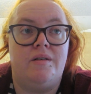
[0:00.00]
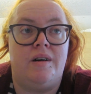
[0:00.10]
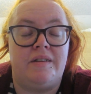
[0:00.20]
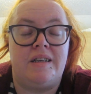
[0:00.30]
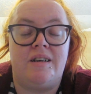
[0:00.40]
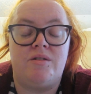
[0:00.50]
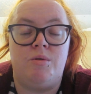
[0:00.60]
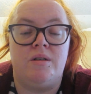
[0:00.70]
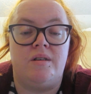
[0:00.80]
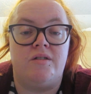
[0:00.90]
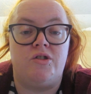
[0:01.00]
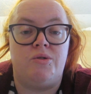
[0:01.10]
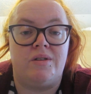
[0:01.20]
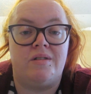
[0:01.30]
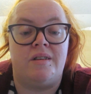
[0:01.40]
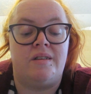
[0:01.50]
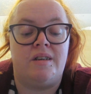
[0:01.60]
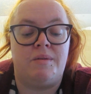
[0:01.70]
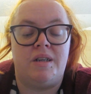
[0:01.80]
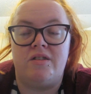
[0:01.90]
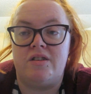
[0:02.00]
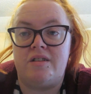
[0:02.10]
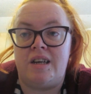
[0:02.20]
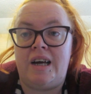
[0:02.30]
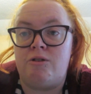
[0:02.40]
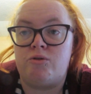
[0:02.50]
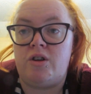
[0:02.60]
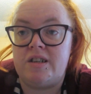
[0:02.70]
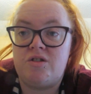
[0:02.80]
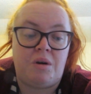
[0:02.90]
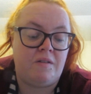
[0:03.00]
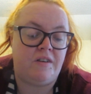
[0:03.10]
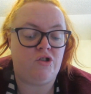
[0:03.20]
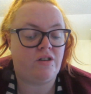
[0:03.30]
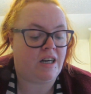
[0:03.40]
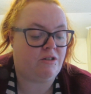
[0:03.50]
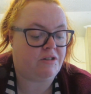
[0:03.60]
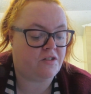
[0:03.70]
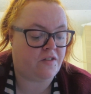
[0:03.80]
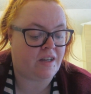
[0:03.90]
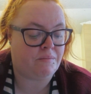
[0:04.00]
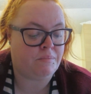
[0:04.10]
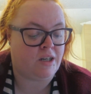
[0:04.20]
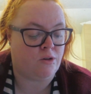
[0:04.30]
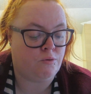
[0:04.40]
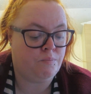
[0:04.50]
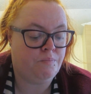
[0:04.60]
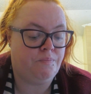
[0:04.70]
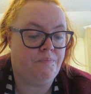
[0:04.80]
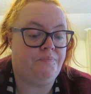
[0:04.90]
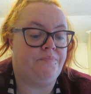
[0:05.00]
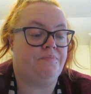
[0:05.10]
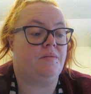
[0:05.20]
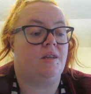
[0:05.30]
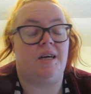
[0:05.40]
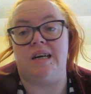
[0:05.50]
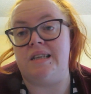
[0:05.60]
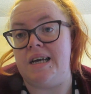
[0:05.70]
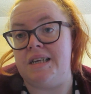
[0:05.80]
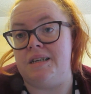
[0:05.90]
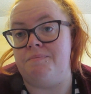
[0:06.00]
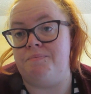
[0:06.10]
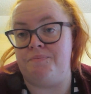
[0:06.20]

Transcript: I think that's what I'm going to do on Sunday. I'm going to just allow like 1200 calories for that meal, and then